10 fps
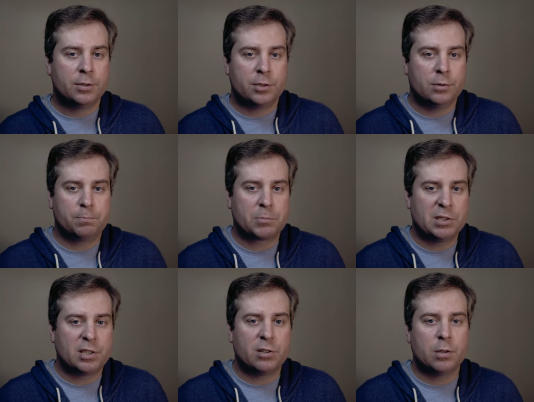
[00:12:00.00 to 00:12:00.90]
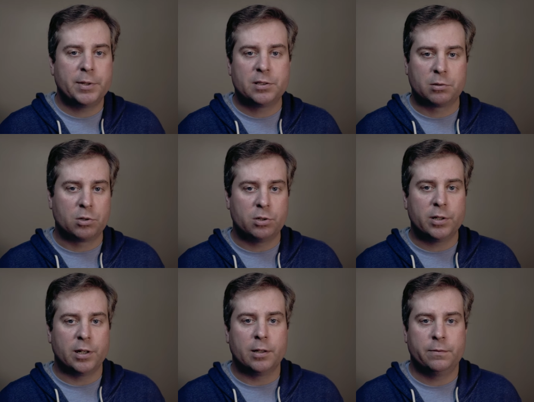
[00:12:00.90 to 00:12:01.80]
to consider them as good
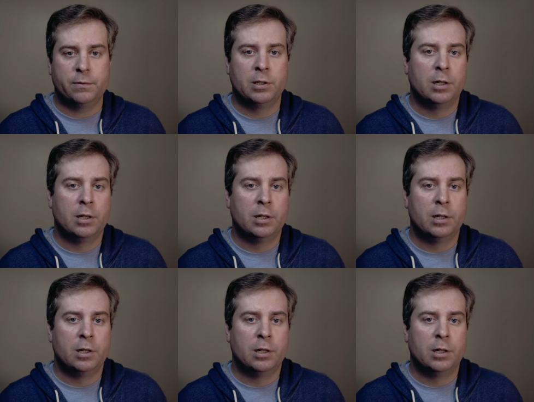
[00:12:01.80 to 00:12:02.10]
enough